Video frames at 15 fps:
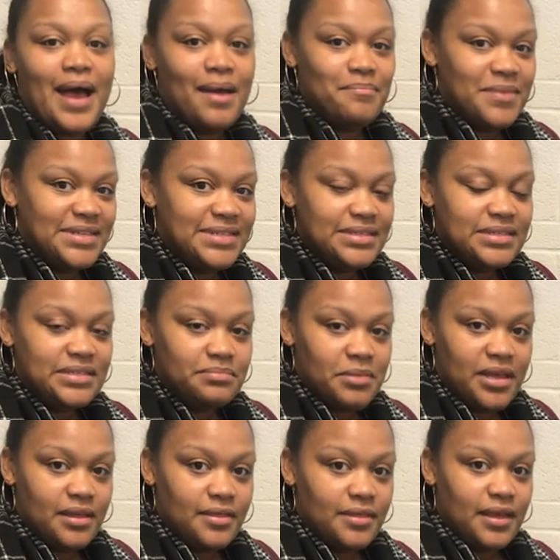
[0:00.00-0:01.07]
I'm Mrs.
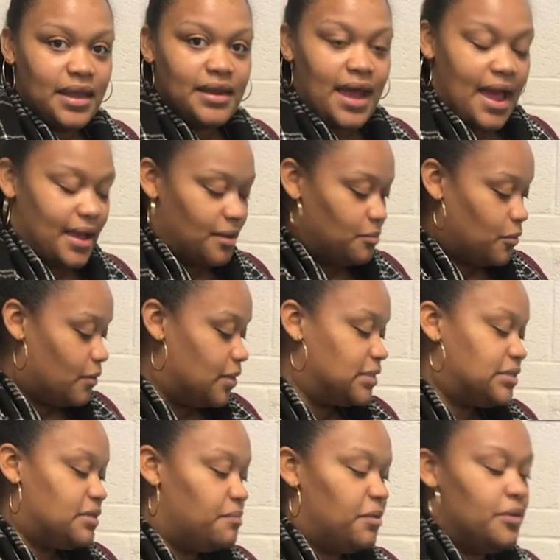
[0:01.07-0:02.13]
Smith, and I am
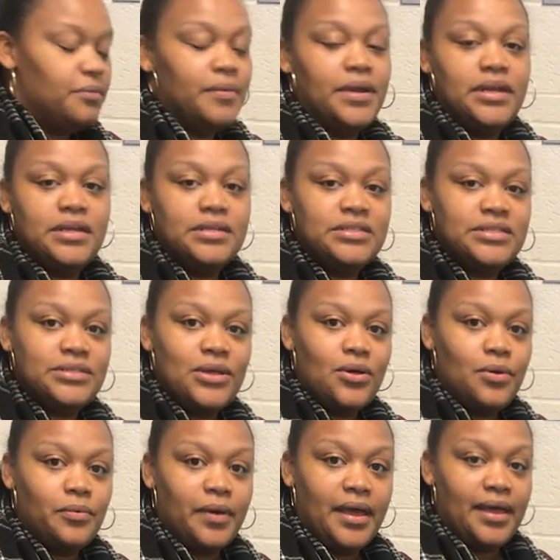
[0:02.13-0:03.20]
going to be reading
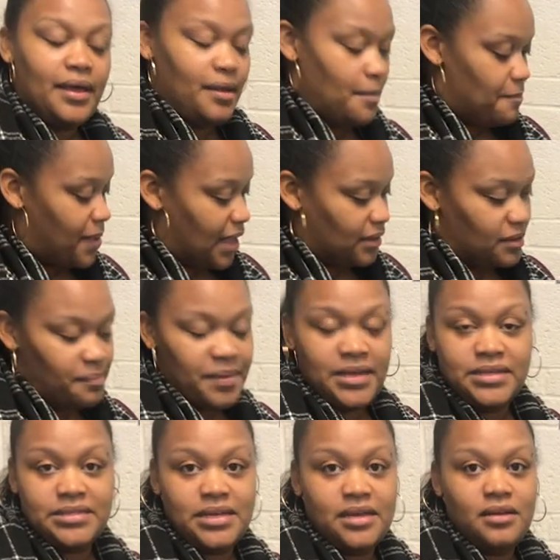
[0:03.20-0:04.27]
Sulwe by
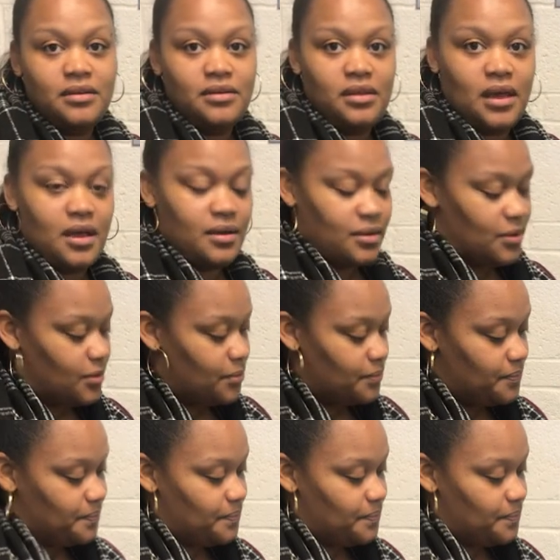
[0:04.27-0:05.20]
Lupita Nyong'o.